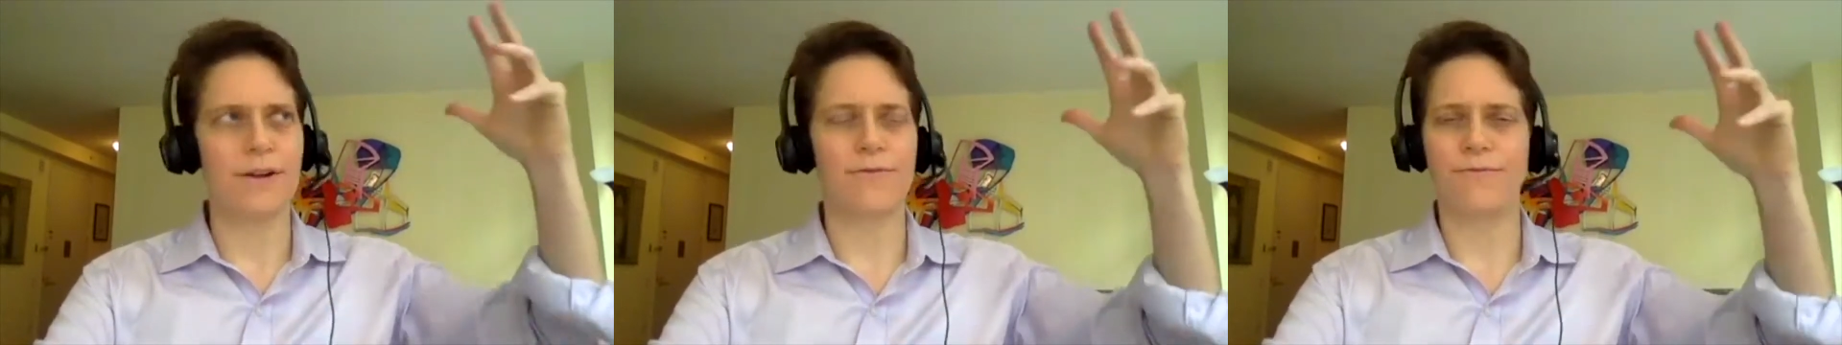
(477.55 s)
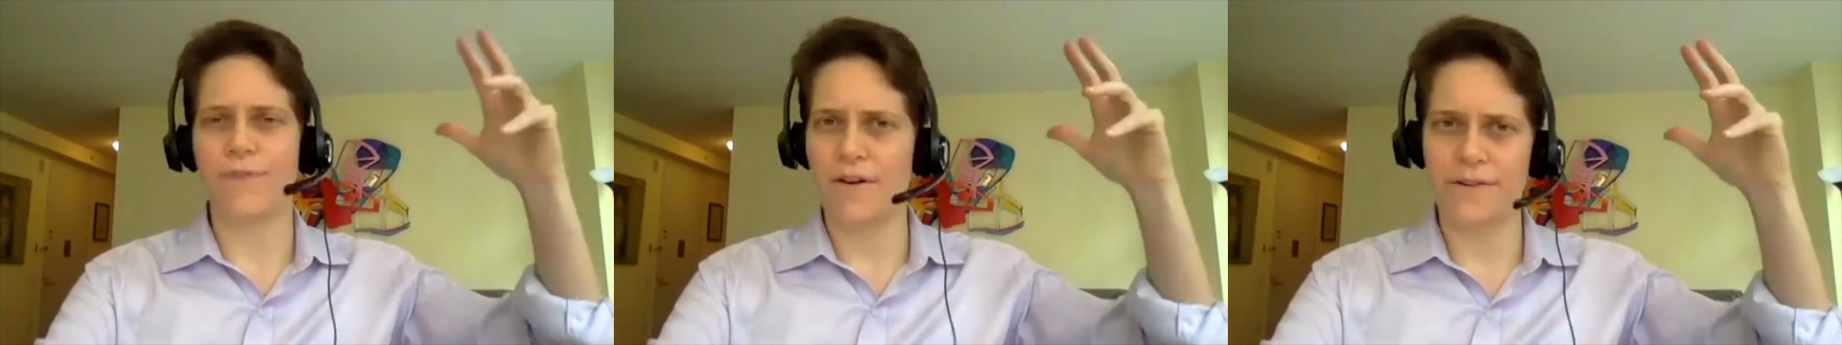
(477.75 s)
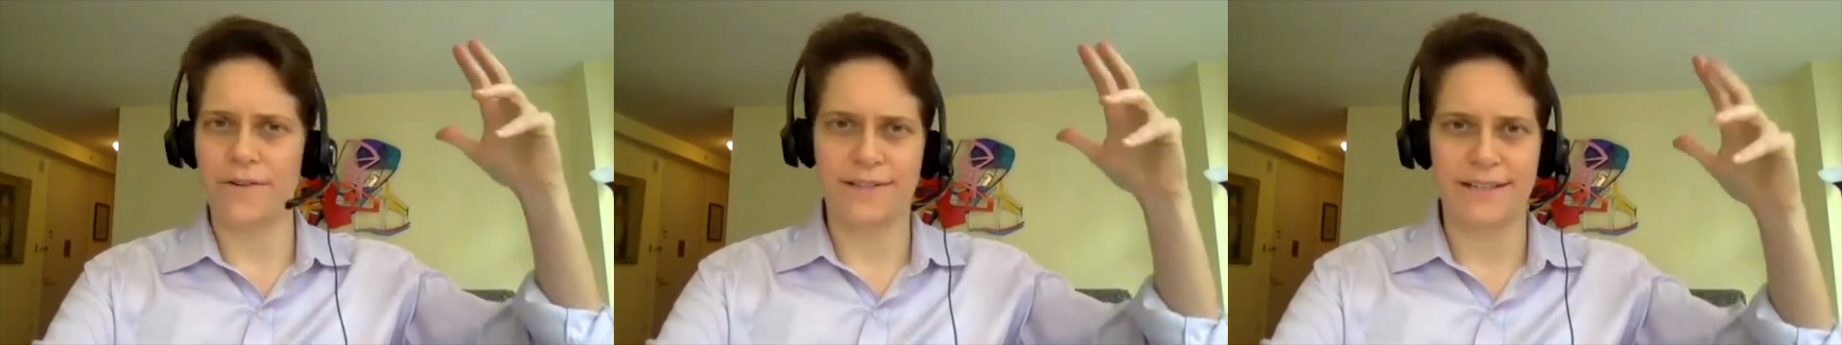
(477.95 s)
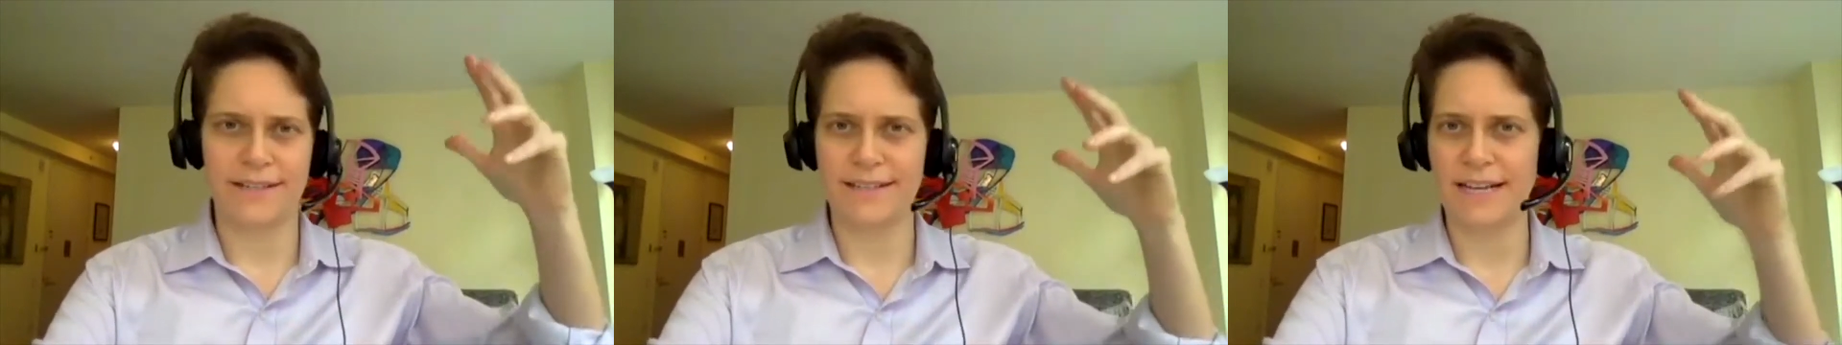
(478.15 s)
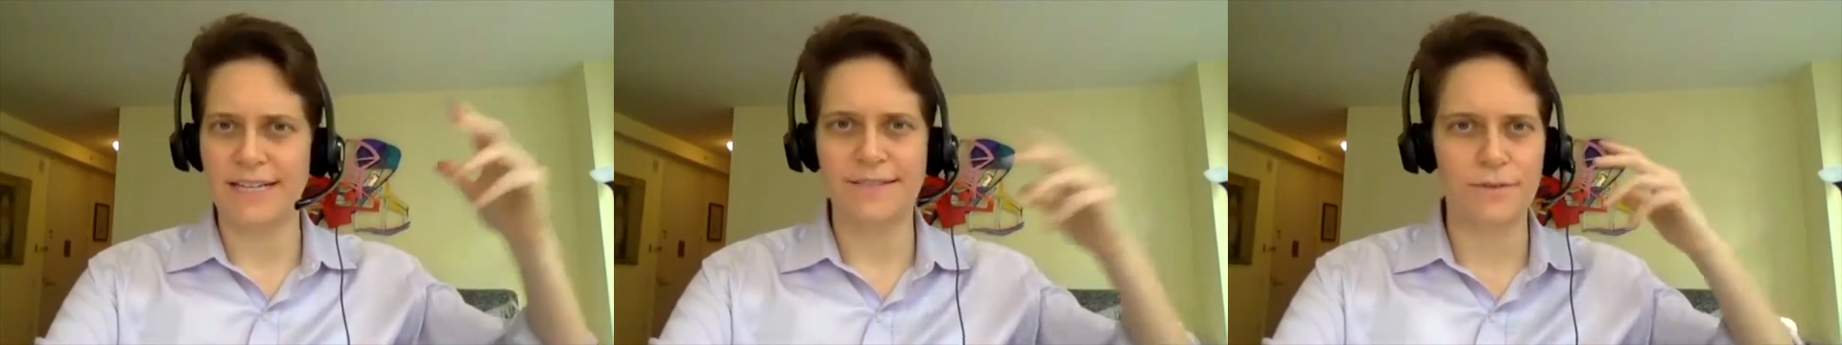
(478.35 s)
very
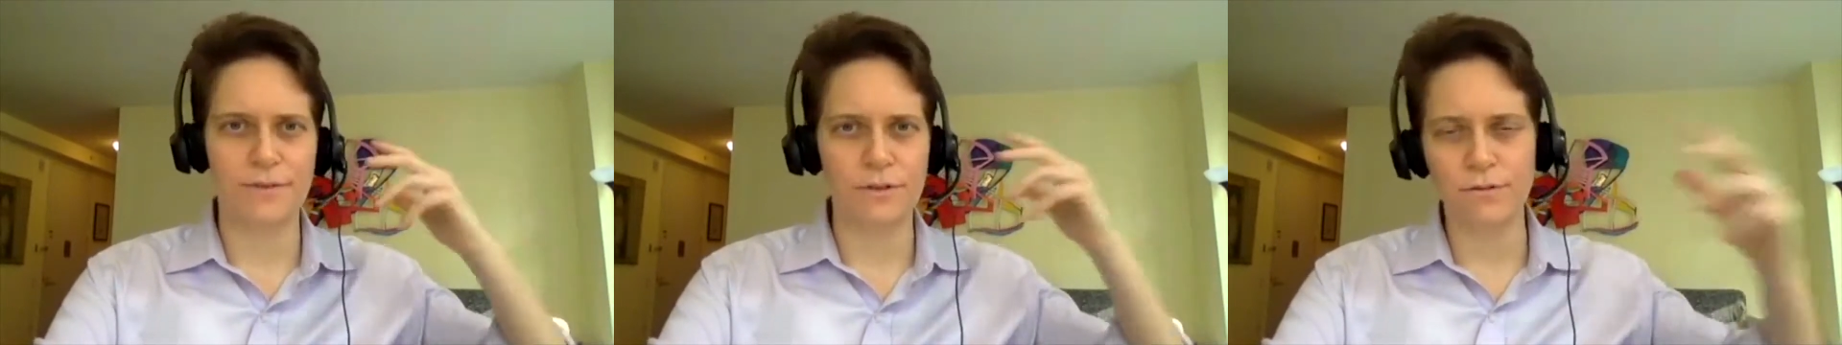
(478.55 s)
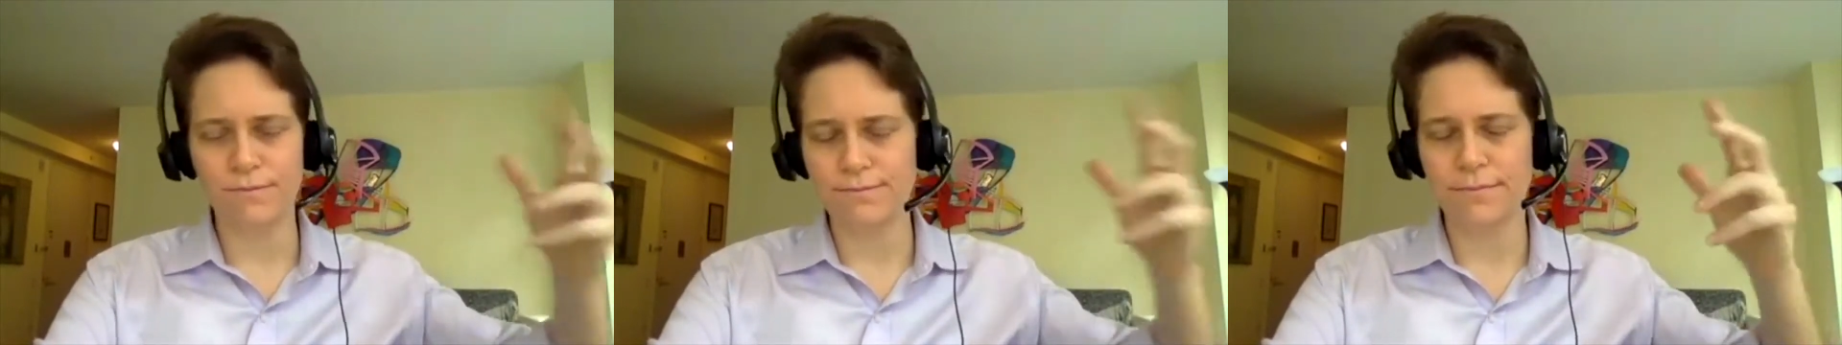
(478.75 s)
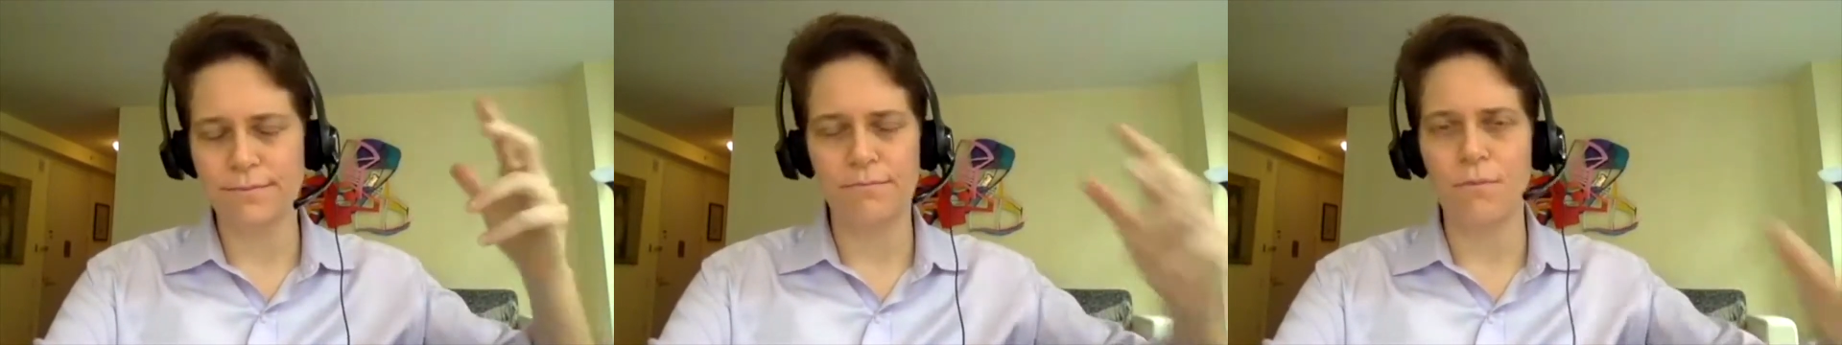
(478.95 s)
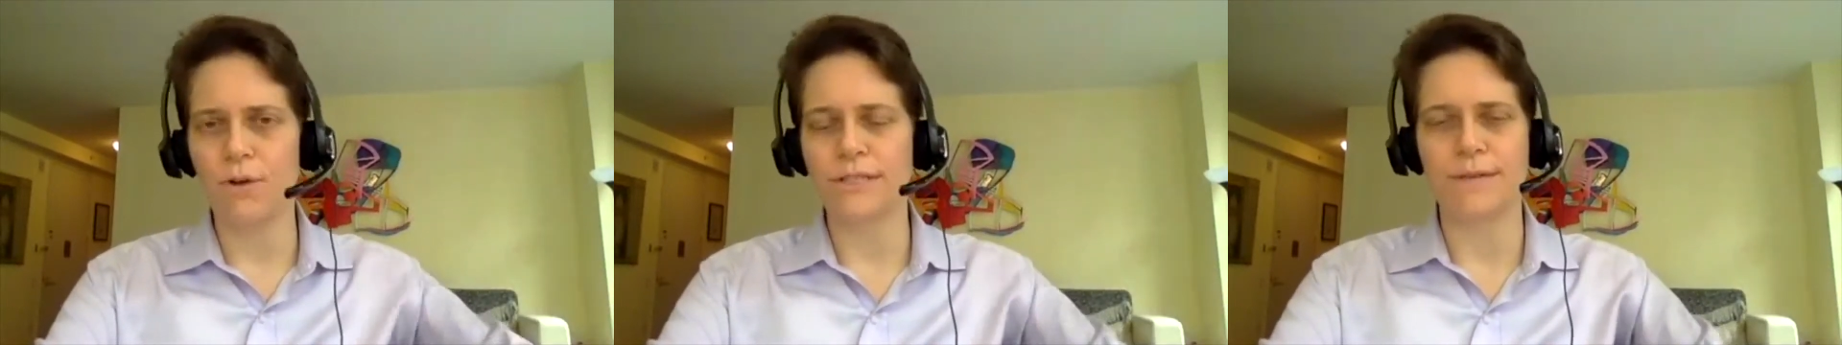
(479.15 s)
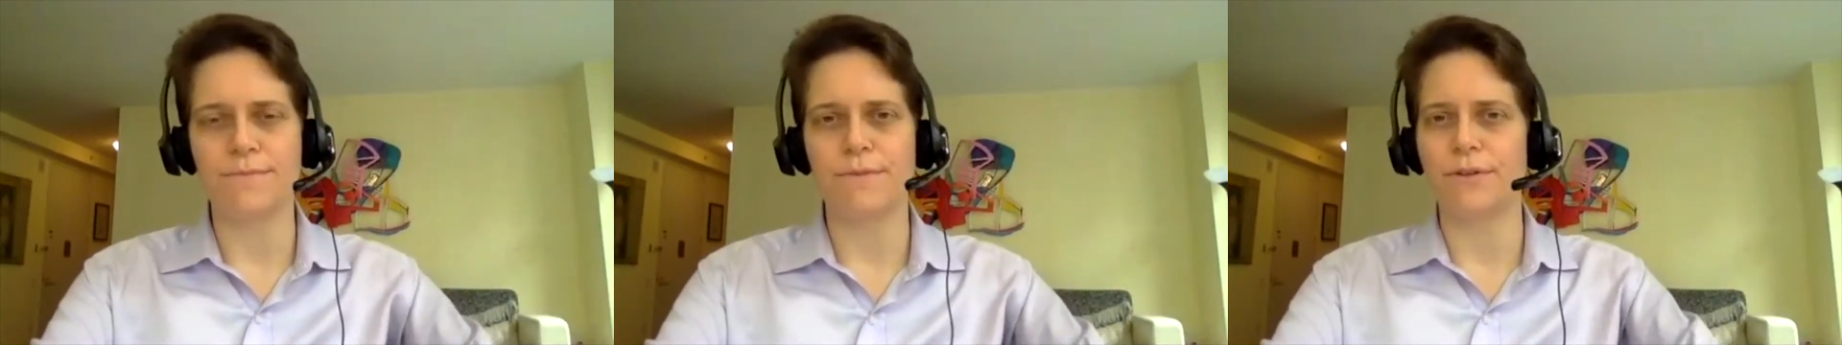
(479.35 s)
successful
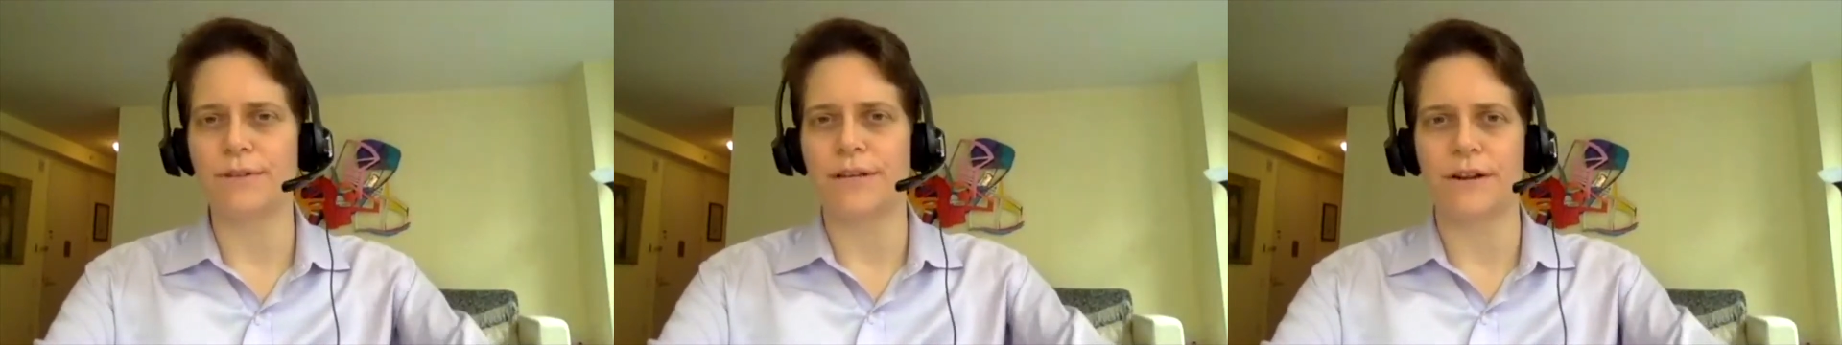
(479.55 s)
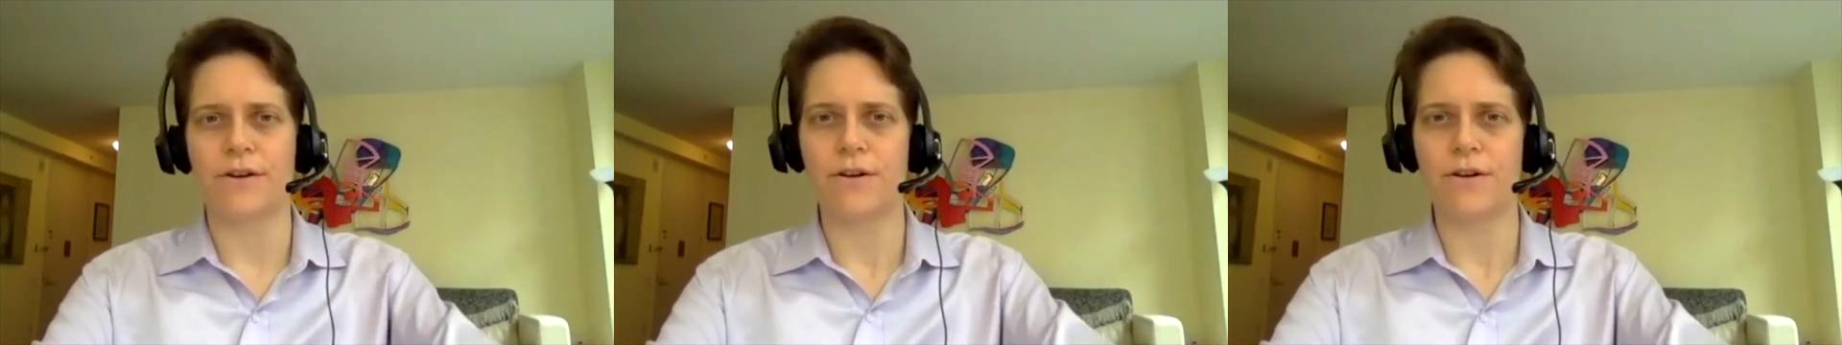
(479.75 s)
multimillionaire